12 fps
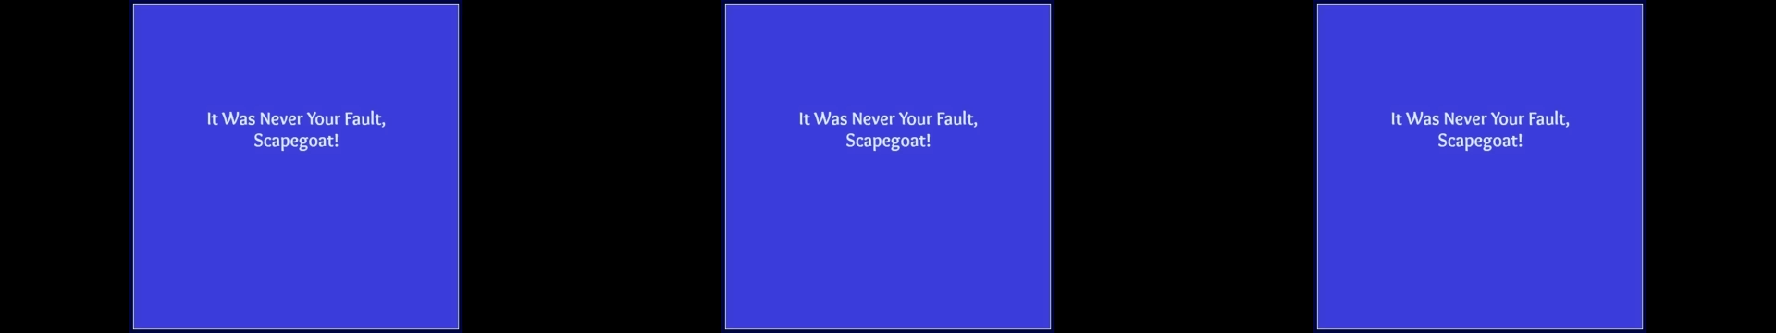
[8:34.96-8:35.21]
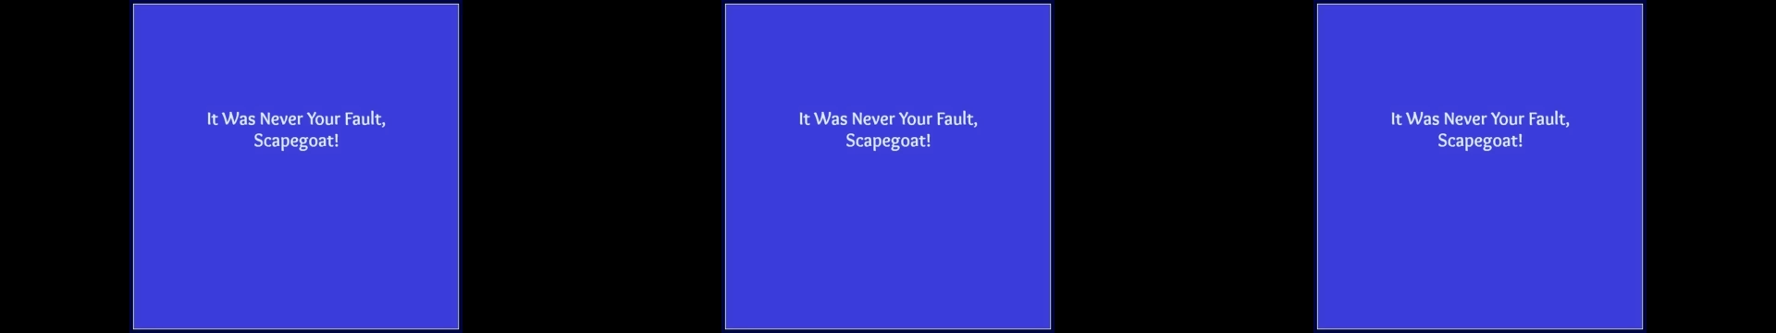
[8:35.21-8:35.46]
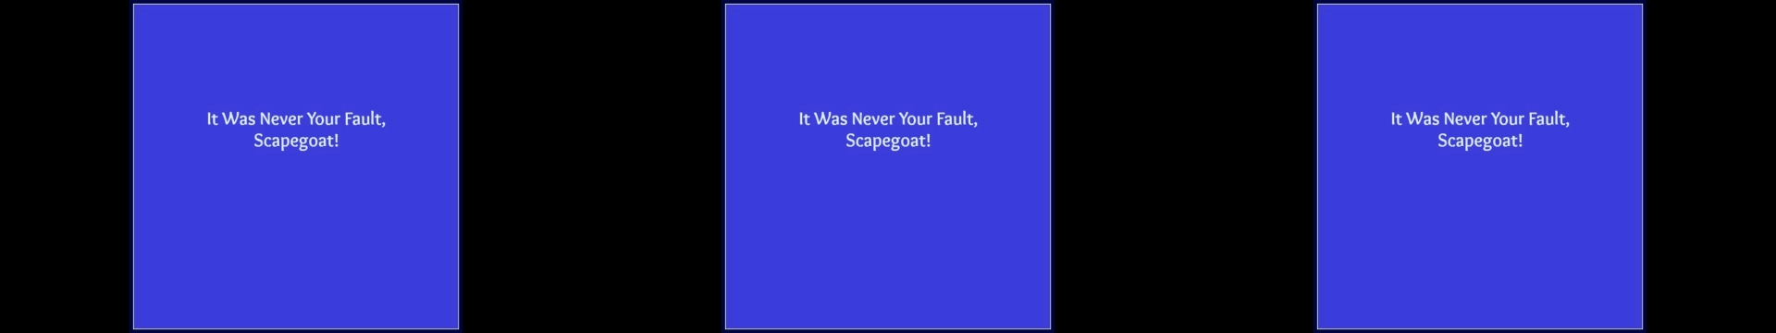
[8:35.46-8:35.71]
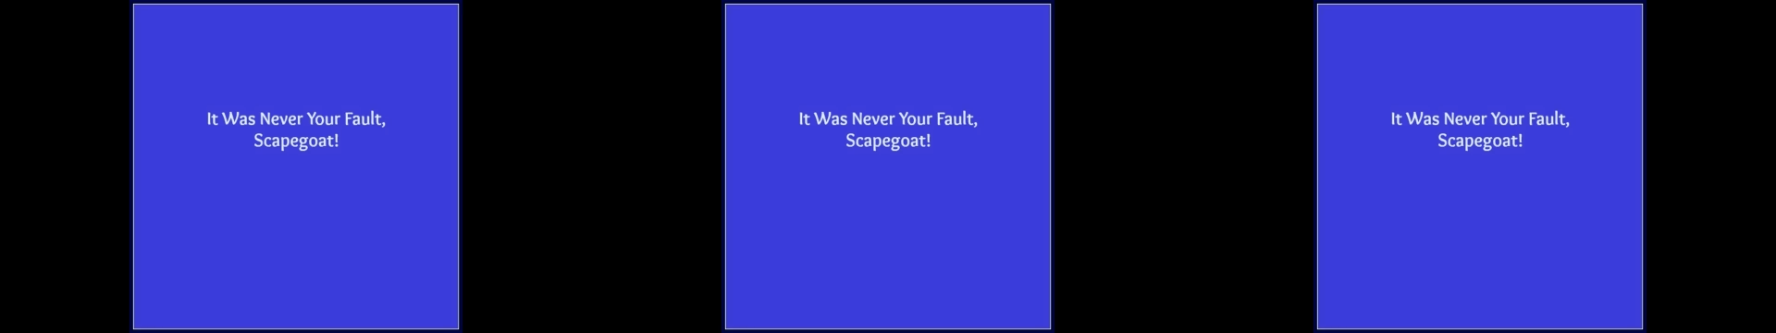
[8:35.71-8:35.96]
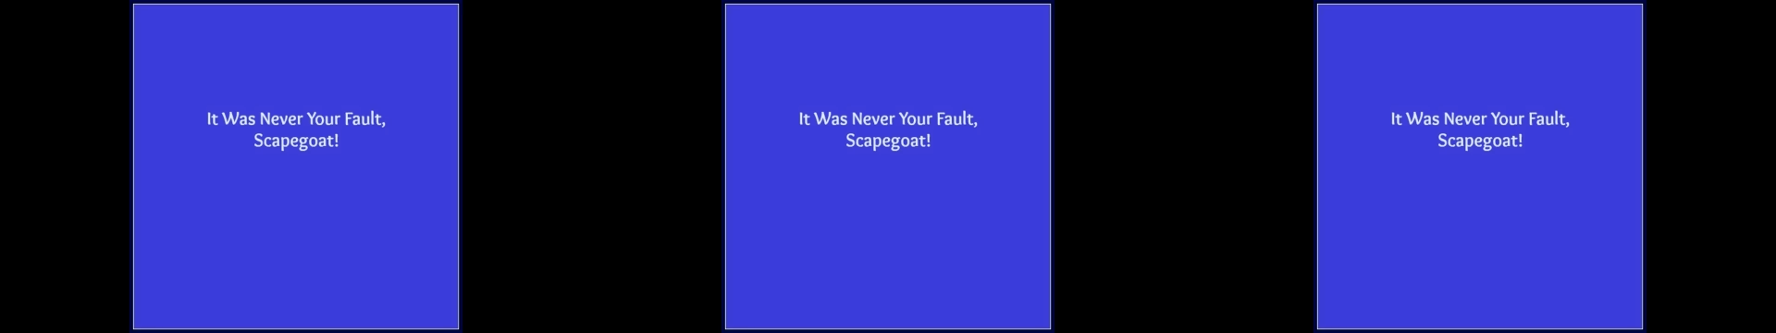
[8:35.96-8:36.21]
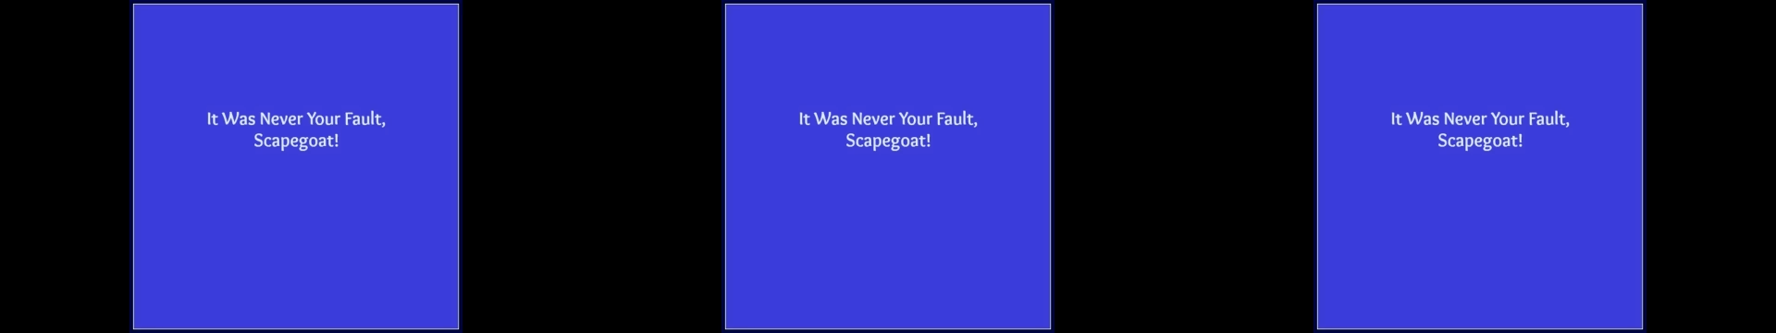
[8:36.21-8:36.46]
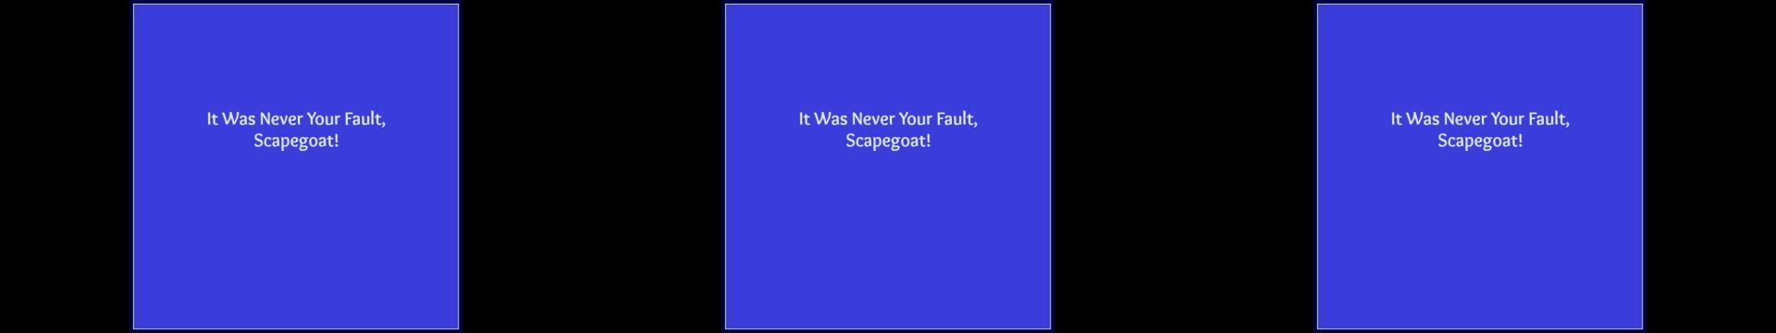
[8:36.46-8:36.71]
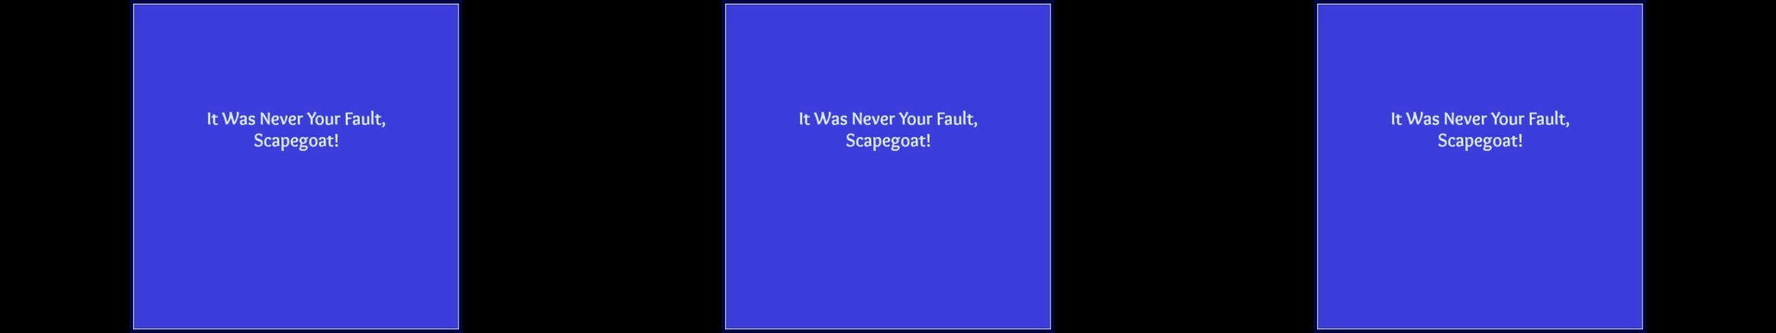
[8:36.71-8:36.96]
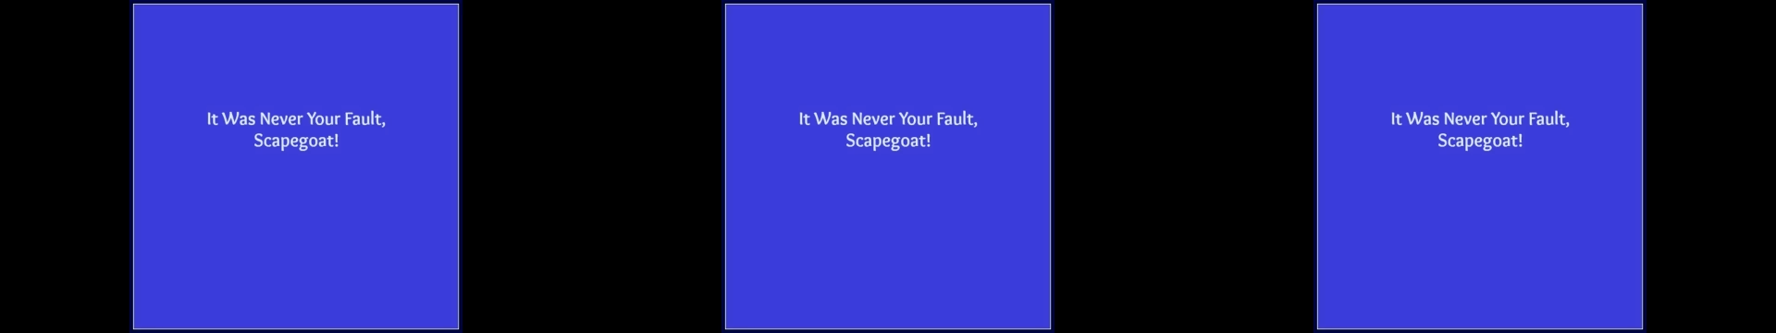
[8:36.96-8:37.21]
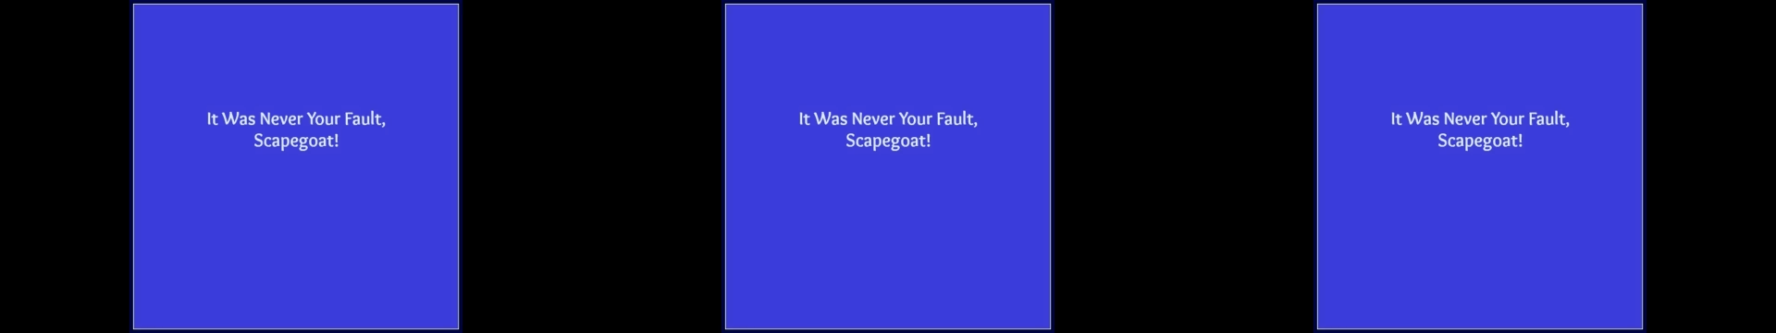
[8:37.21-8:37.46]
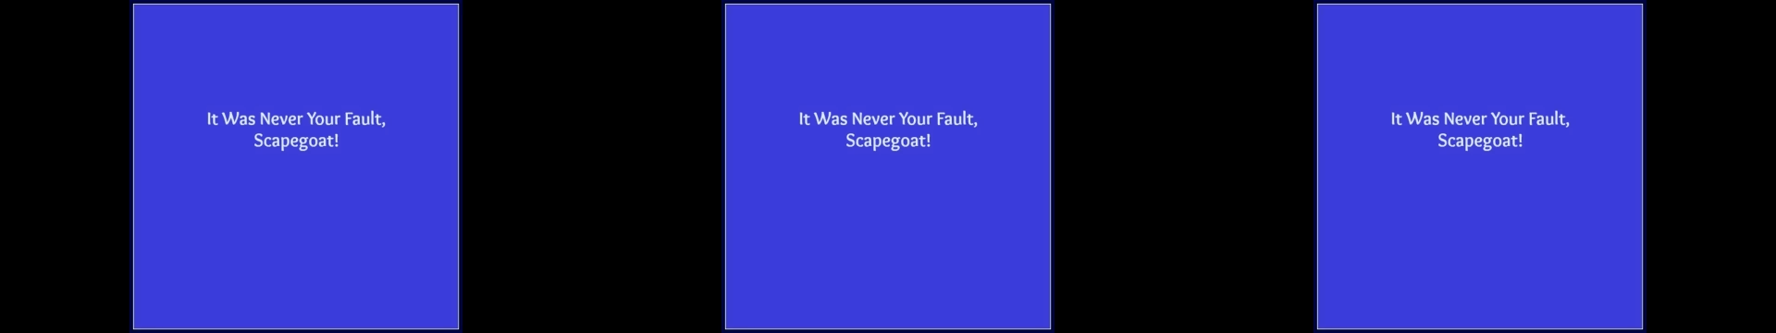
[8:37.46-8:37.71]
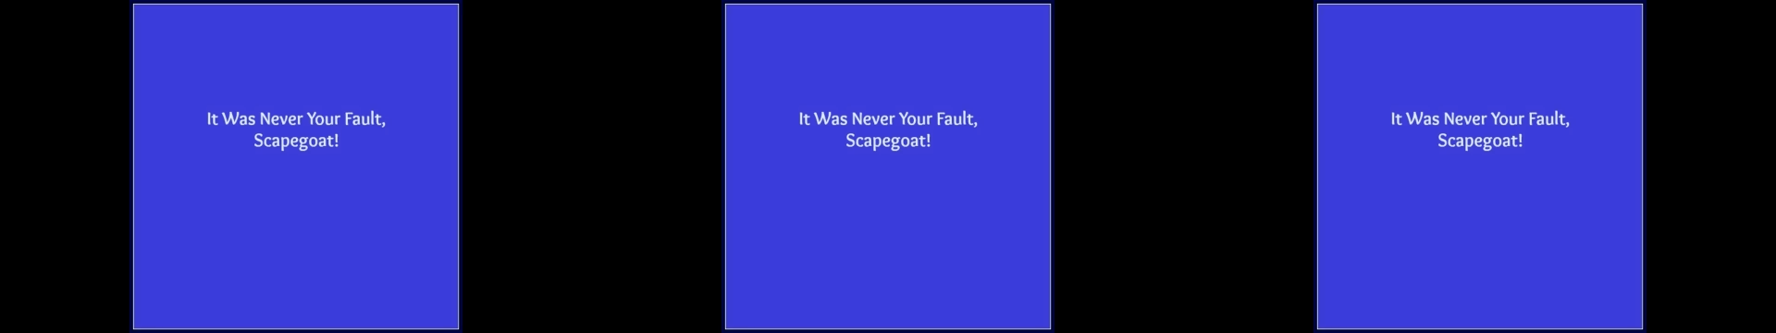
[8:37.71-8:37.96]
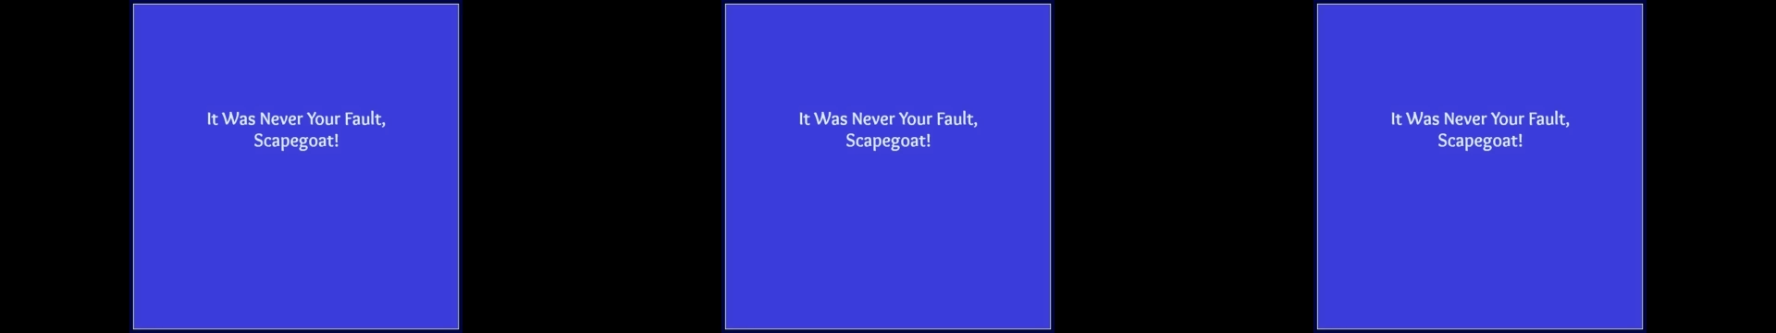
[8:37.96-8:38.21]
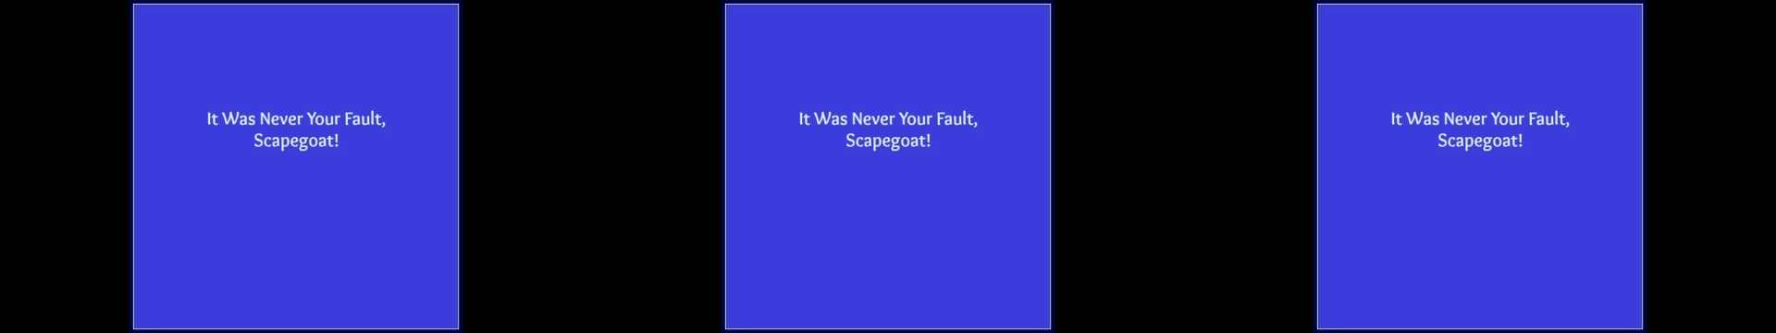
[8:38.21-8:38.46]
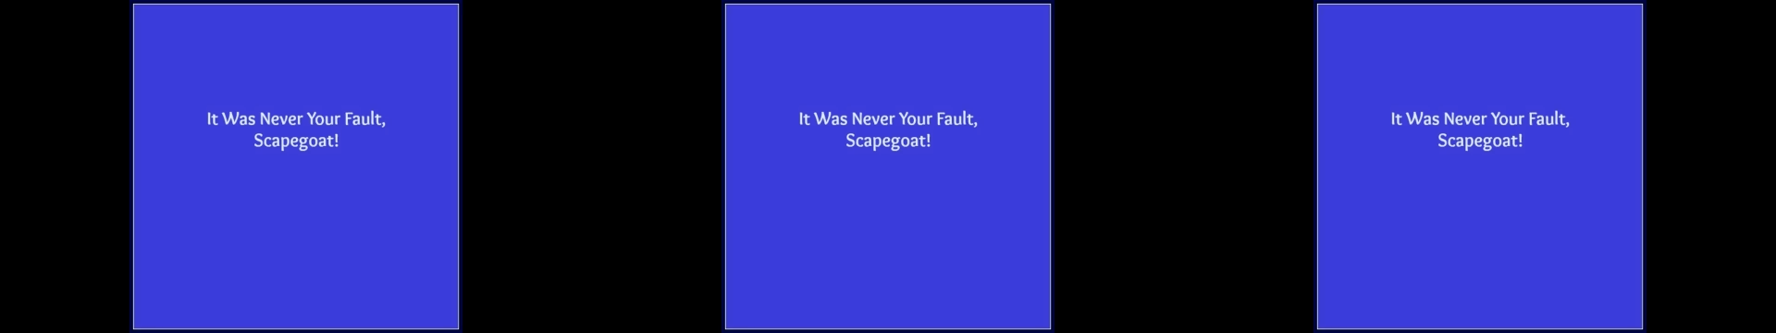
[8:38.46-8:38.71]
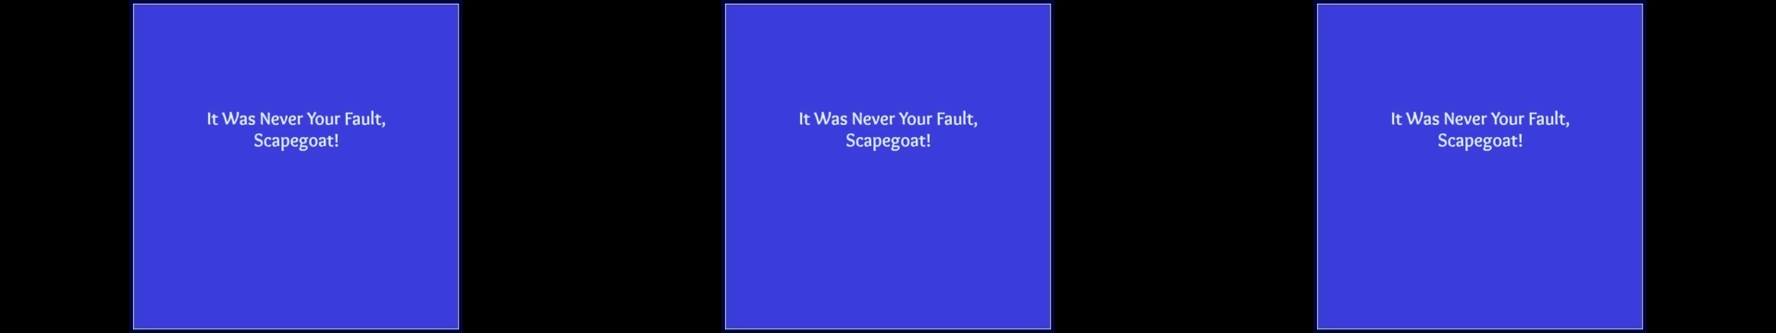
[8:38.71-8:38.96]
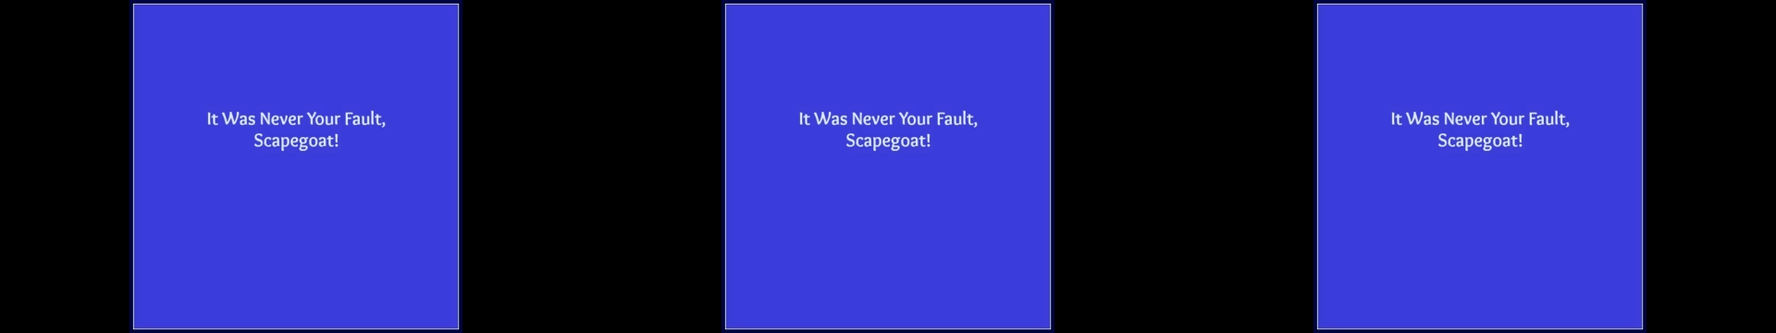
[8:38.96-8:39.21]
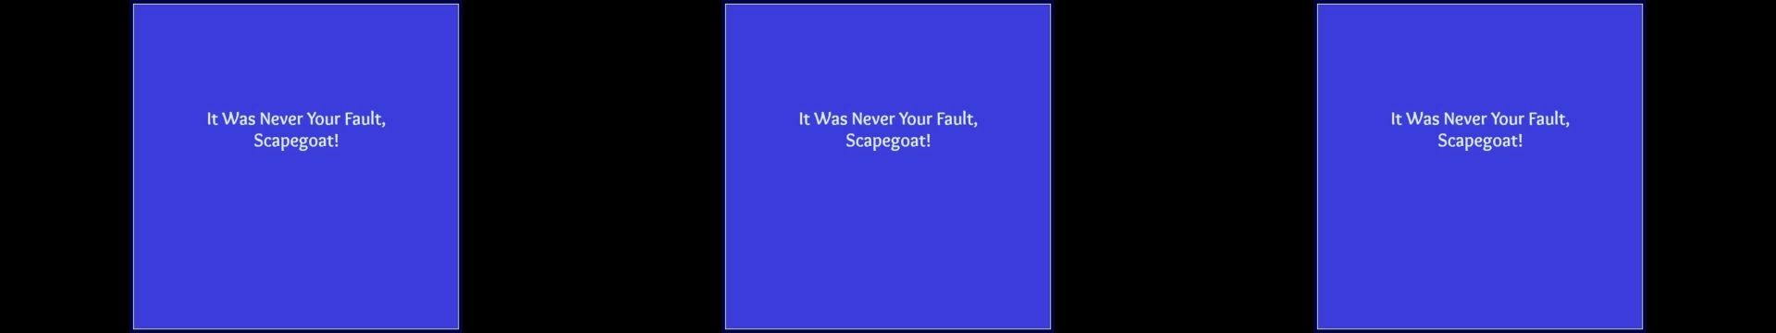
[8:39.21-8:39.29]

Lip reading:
Nobody's mouth can be seen.